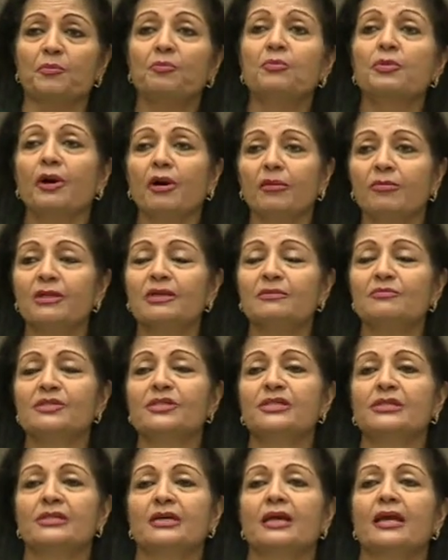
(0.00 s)

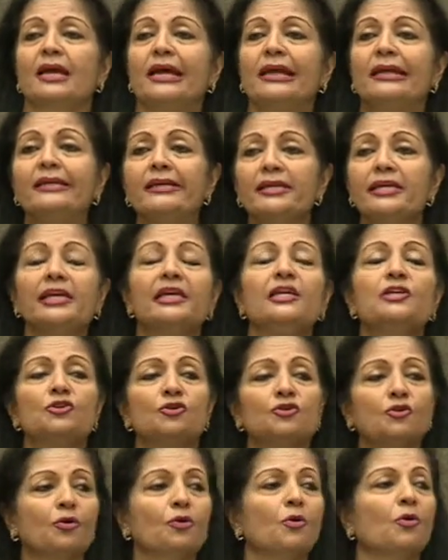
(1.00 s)
problems
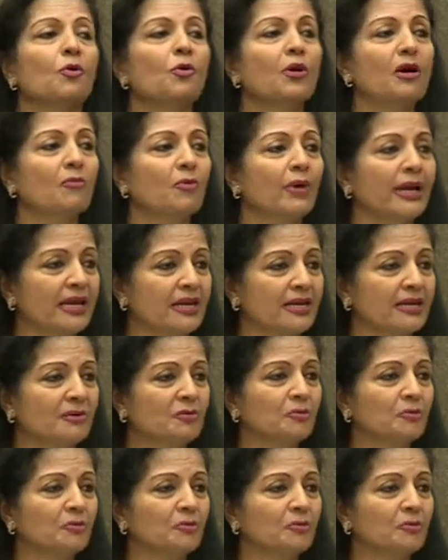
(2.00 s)
need to go away.